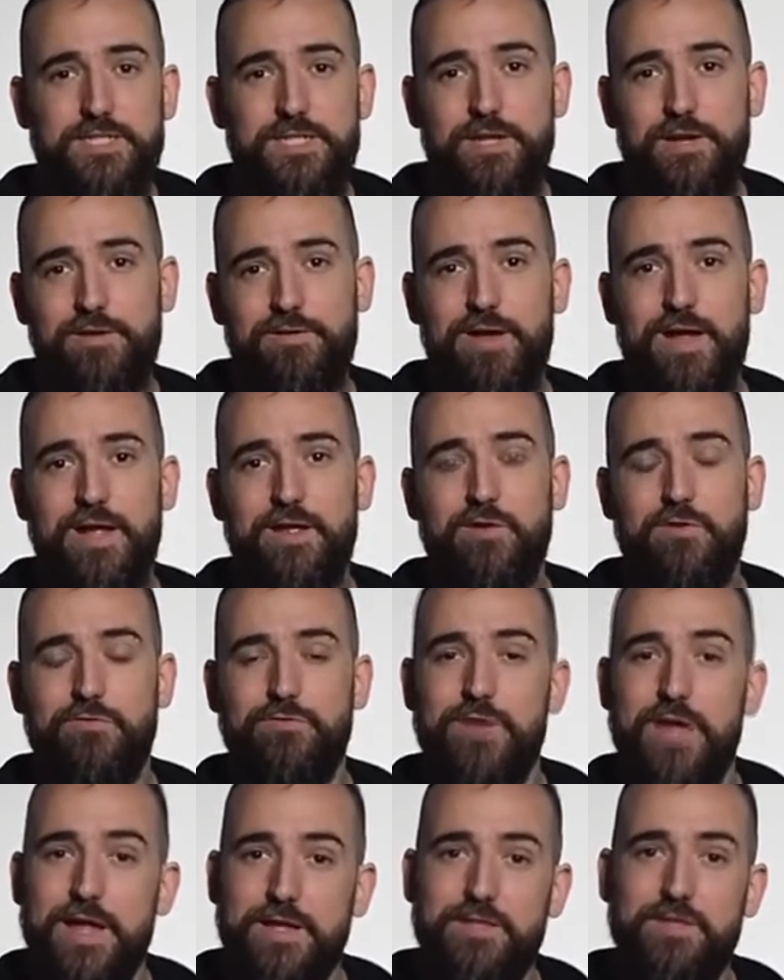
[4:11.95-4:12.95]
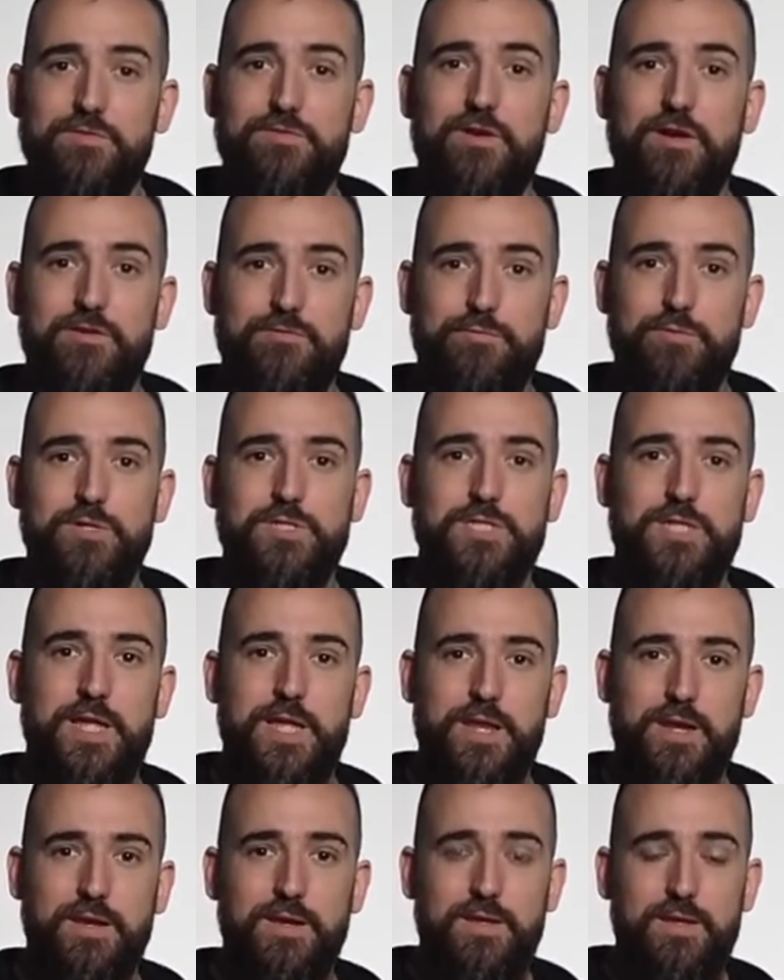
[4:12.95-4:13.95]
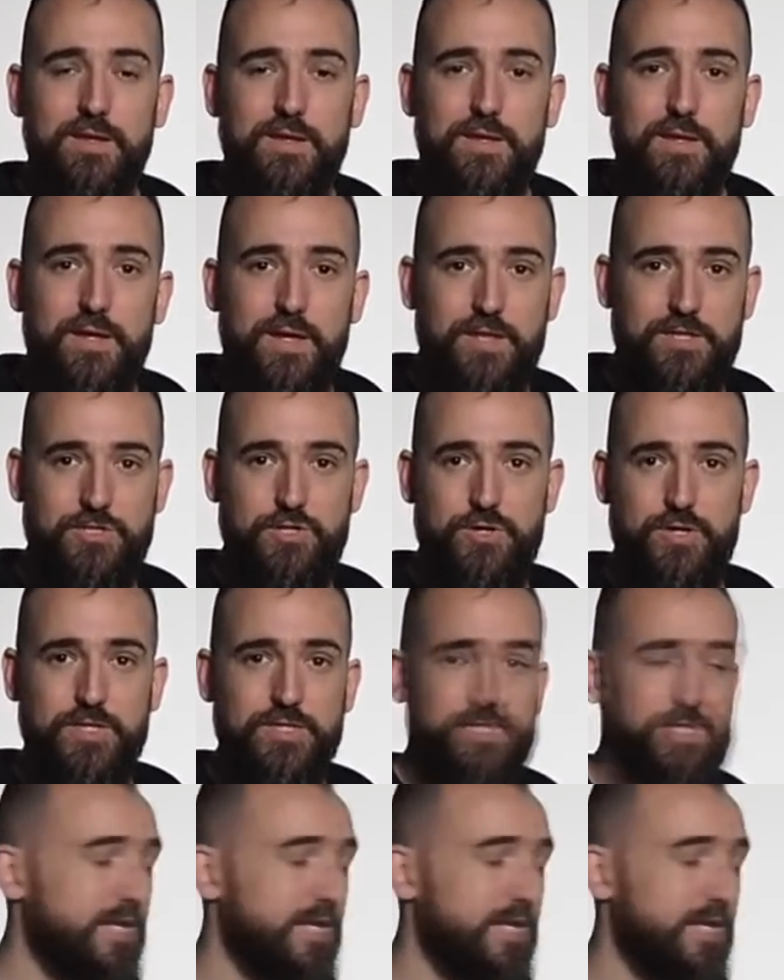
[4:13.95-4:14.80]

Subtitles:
CRI of 95%. As you can